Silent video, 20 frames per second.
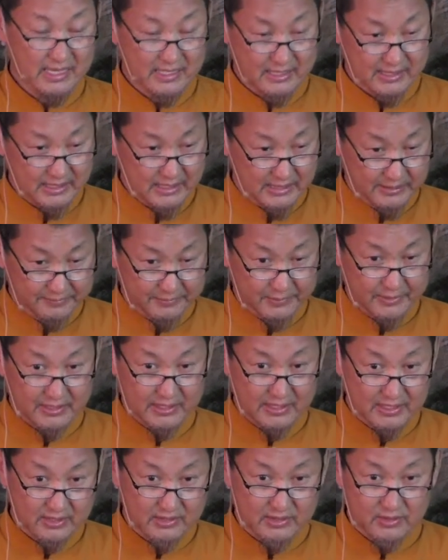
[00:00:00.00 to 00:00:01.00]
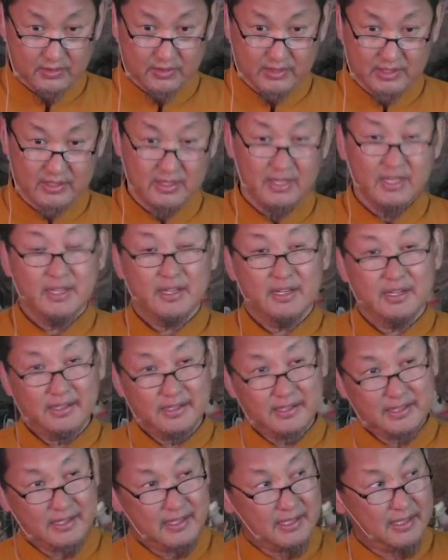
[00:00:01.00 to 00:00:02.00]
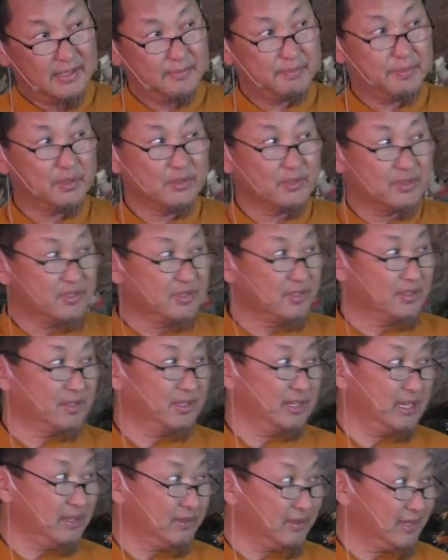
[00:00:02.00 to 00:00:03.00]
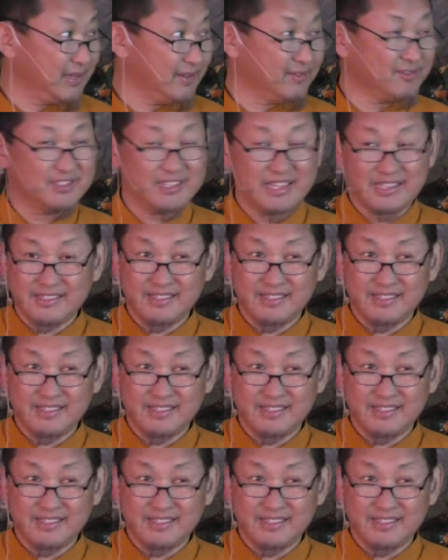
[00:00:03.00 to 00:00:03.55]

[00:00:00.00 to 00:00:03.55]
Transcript: even though he's talking, oh yeah, bonjour, how are you? Oh